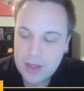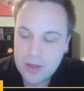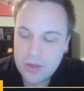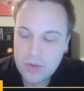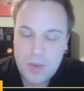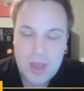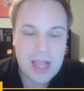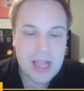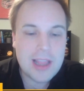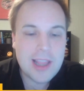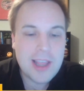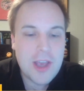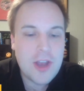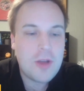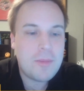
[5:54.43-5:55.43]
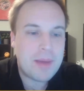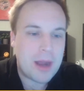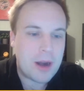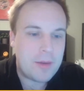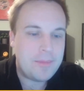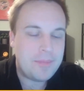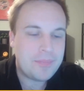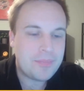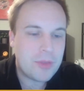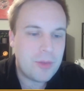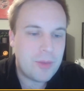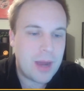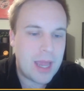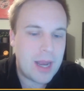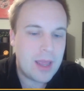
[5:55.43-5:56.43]
doing a little better,
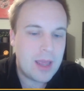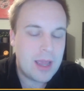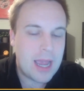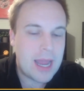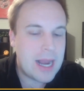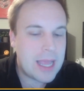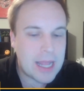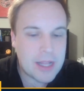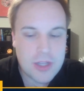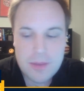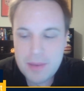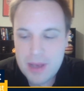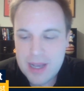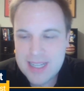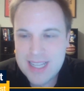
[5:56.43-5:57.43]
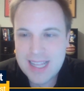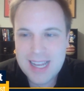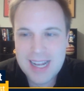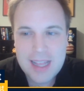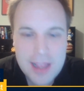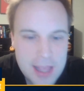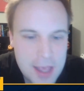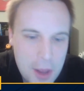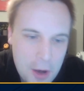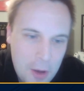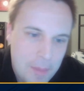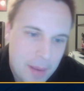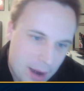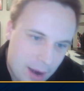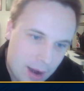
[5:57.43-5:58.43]
right? And against the Bucks, they did a little
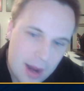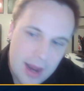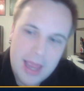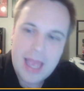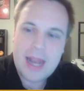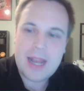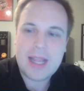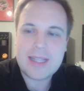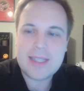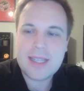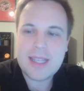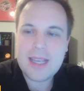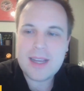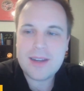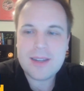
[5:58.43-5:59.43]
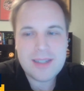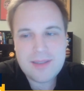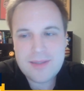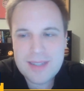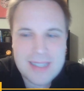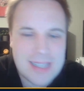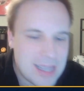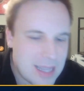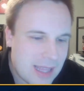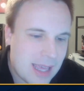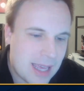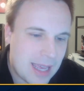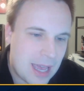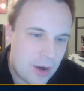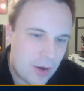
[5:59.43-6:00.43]
better. And against the Lakers, it was,
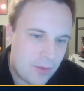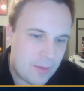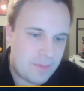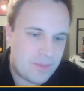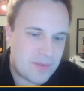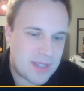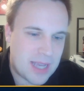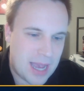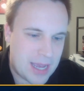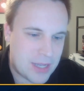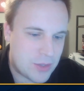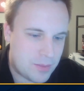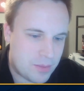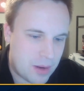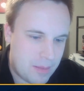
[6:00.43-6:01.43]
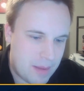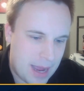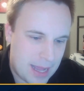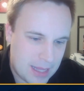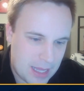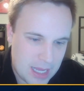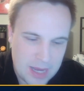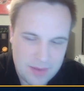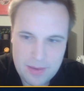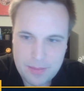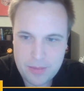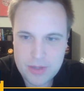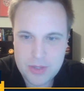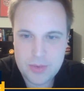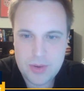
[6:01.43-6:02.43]
they got oversized pretty badly and gave up
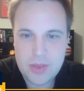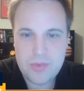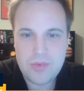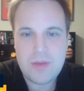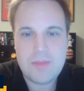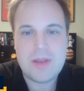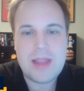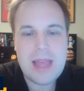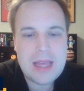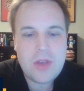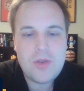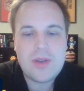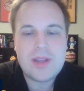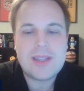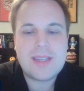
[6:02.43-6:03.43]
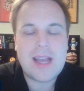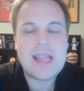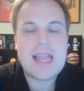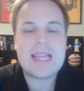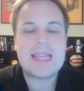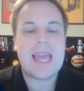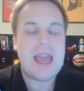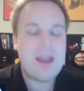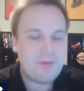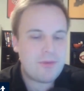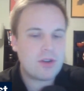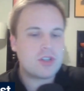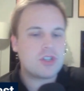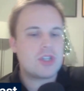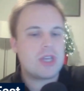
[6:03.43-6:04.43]
123. But like you could tell, like the
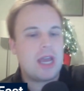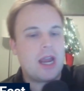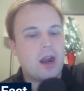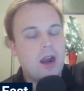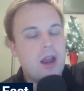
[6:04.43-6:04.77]
effort's there,